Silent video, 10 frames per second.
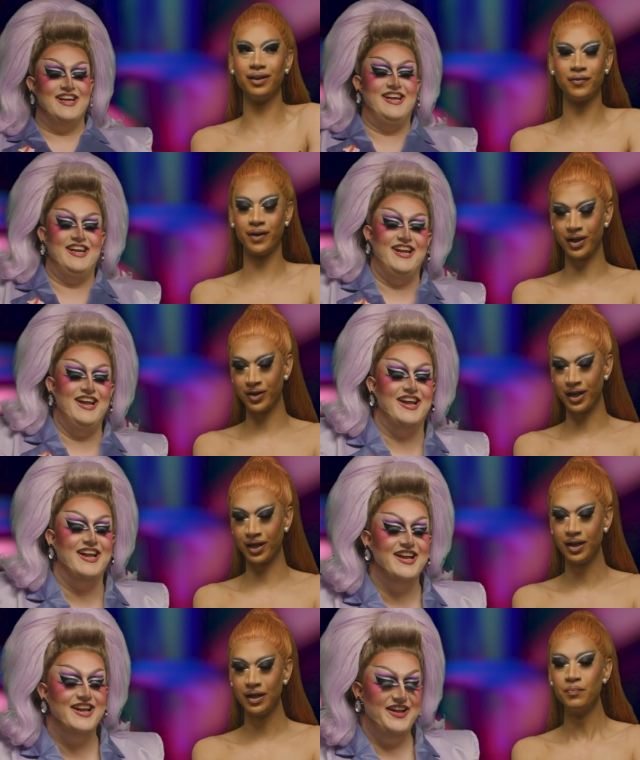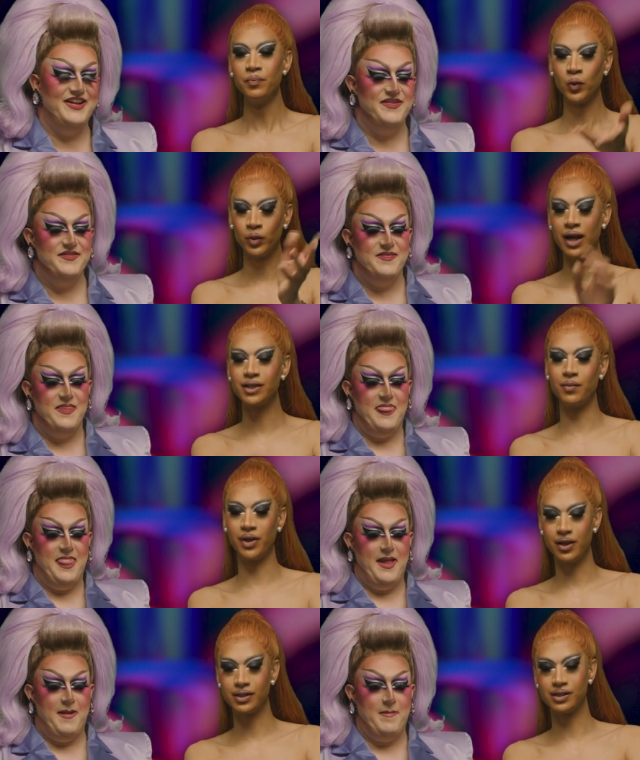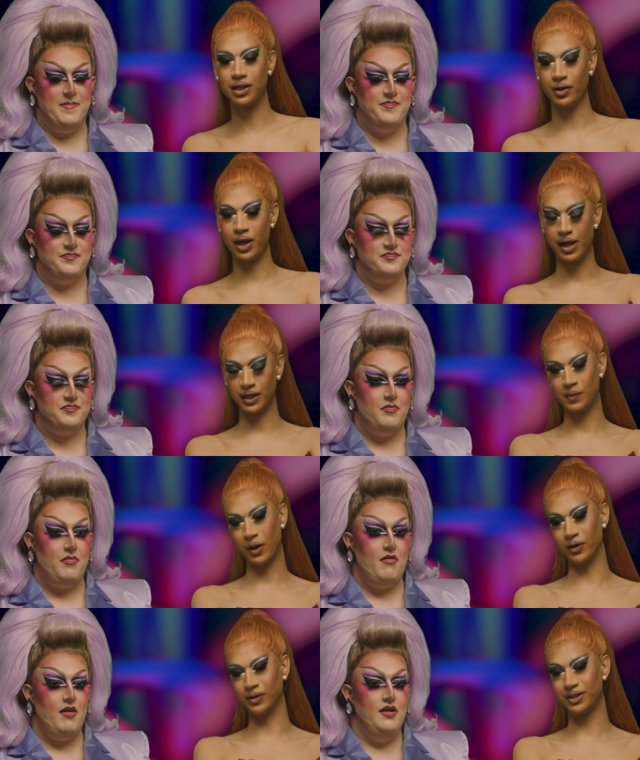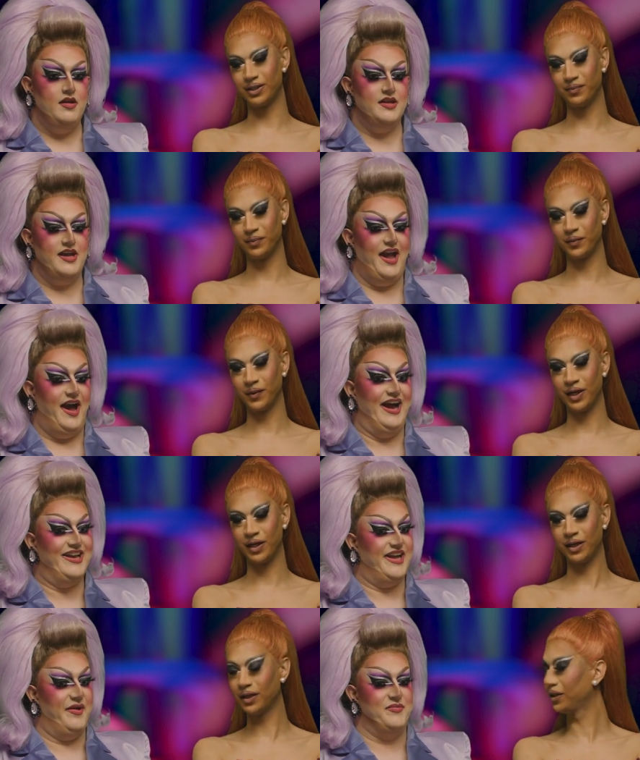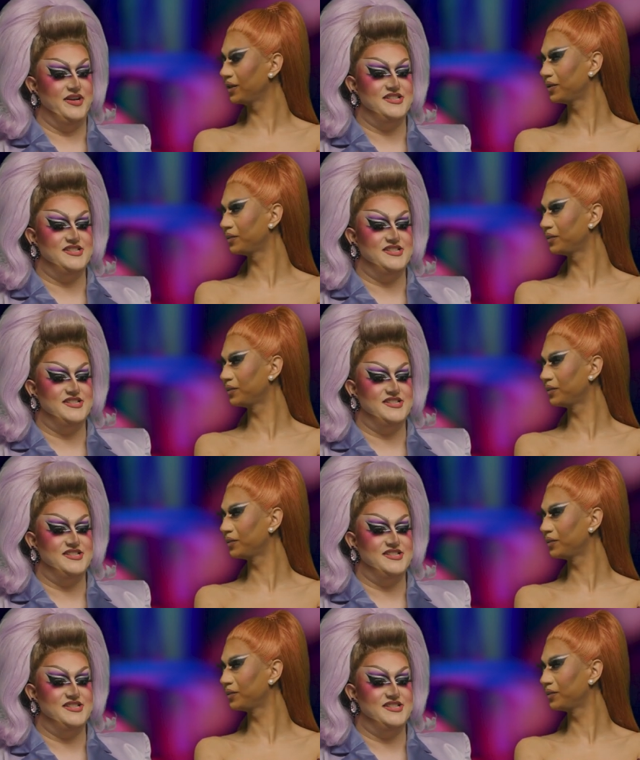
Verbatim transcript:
Speaker 1: a reunion. well, now something else is going to get exposed.
Speaker 2: Yeah, I can't wait to